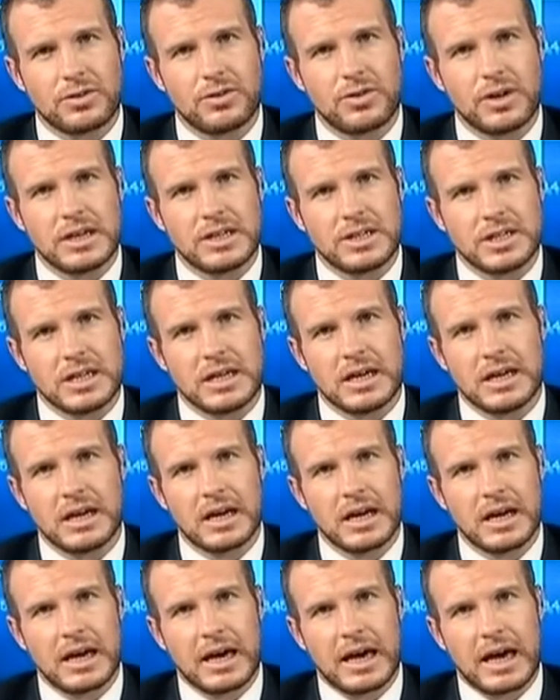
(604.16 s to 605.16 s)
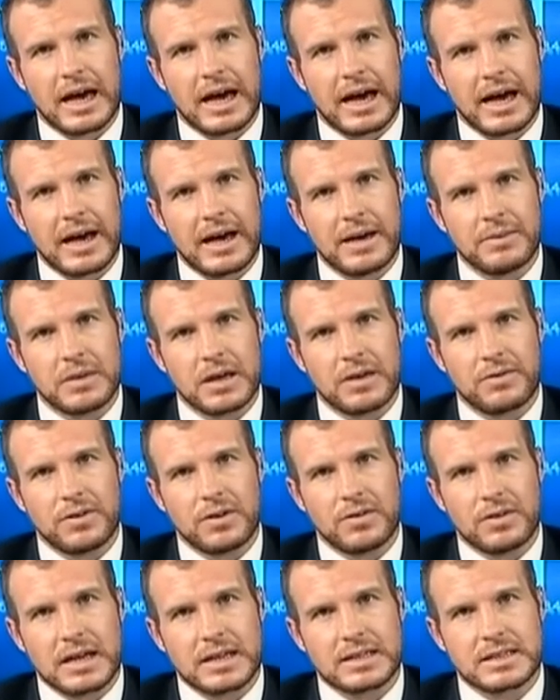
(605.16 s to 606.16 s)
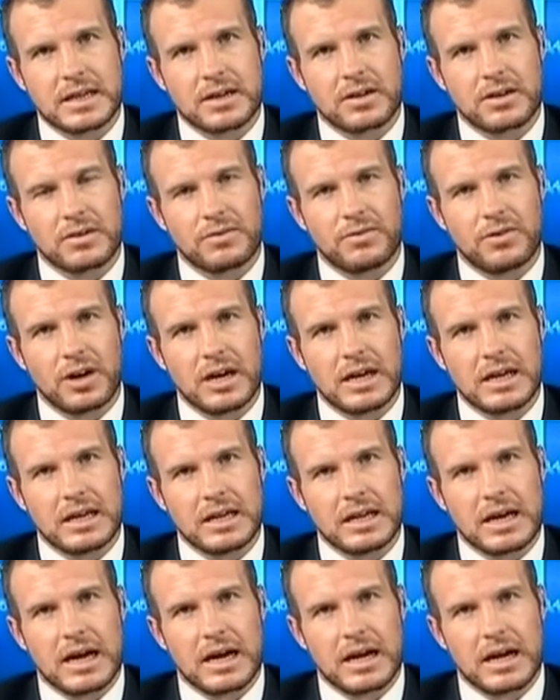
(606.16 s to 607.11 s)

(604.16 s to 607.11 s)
3G, if you've, let's say, got a very